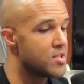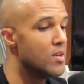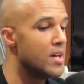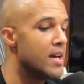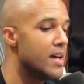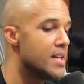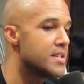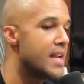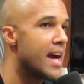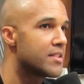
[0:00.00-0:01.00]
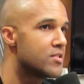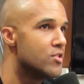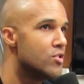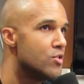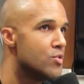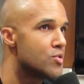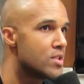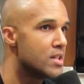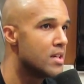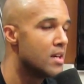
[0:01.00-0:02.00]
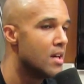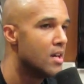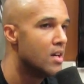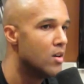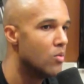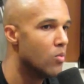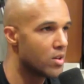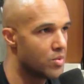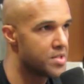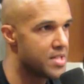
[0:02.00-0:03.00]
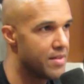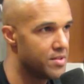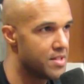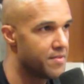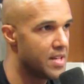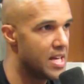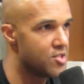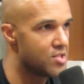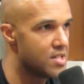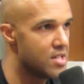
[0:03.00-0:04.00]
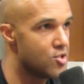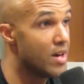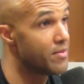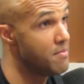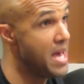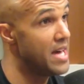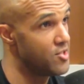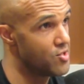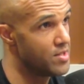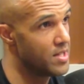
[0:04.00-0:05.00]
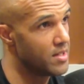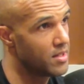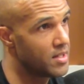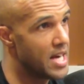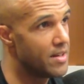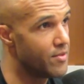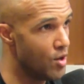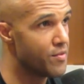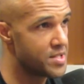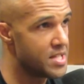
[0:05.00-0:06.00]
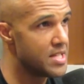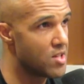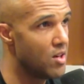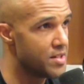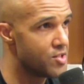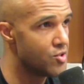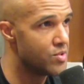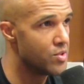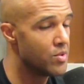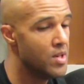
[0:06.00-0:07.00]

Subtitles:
As an actor, you usually work with several different agencies. You have a manager that kind of oversees all that you do.